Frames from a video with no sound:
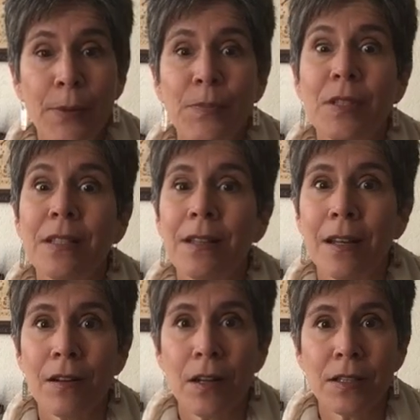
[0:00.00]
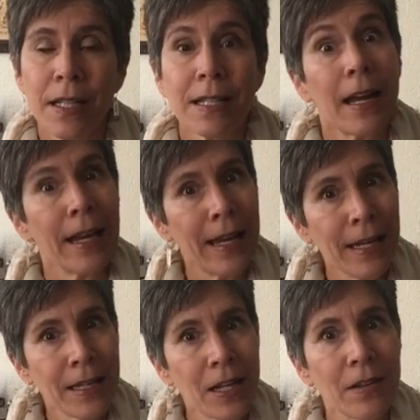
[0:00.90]
Didn't get it all done, got
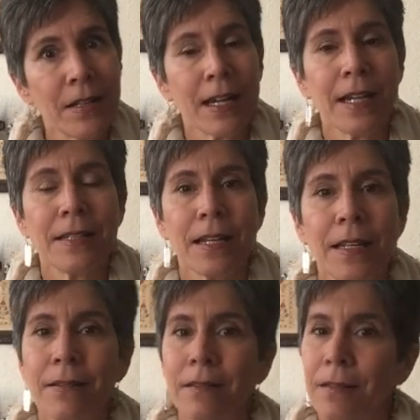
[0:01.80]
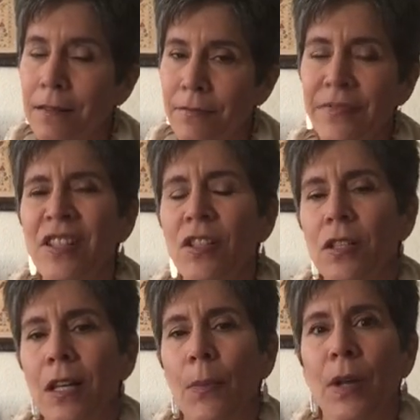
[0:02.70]
8 out of the 9 done. Finished a
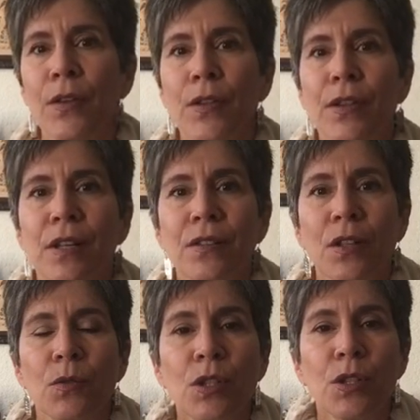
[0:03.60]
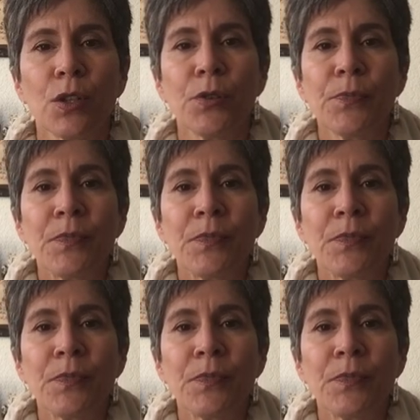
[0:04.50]
couple other things though too.